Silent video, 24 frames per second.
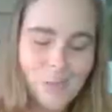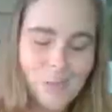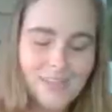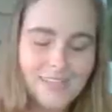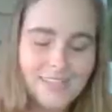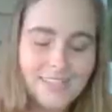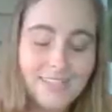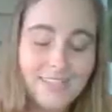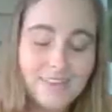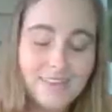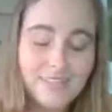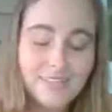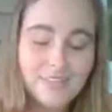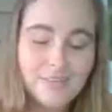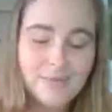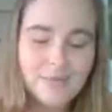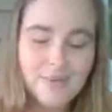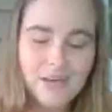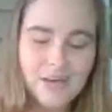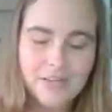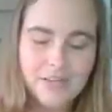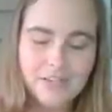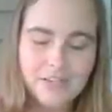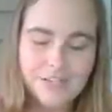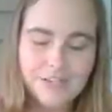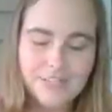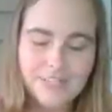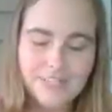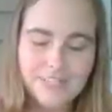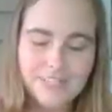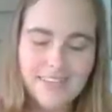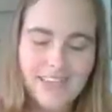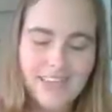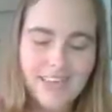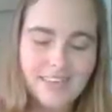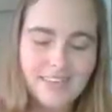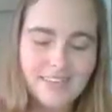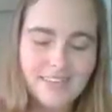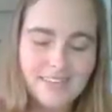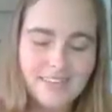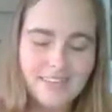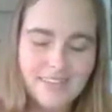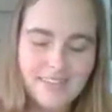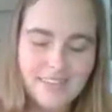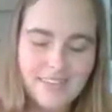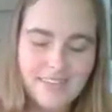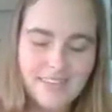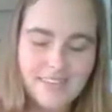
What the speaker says: We seldom understand